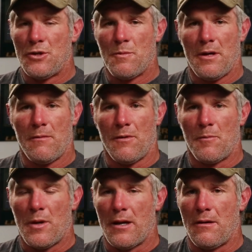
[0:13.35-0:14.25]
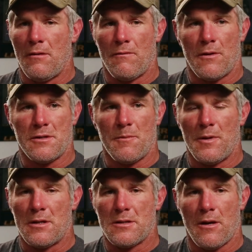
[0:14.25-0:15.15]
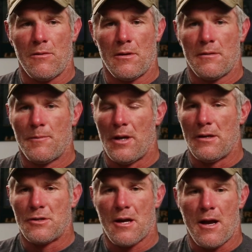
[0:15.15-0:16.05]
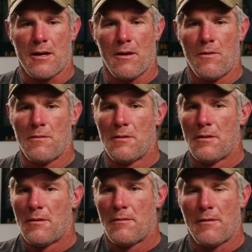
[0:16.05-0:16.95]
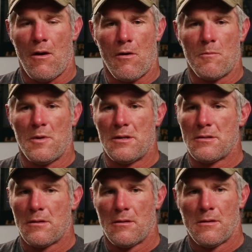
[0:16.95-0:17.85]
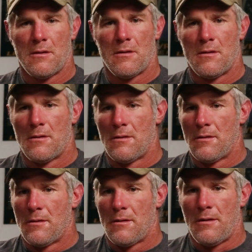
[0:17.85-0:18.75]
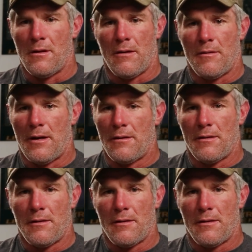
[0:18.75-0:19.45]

pushed me. We were playing at the University of Minnesota, playing in Chicago, harmless. You know,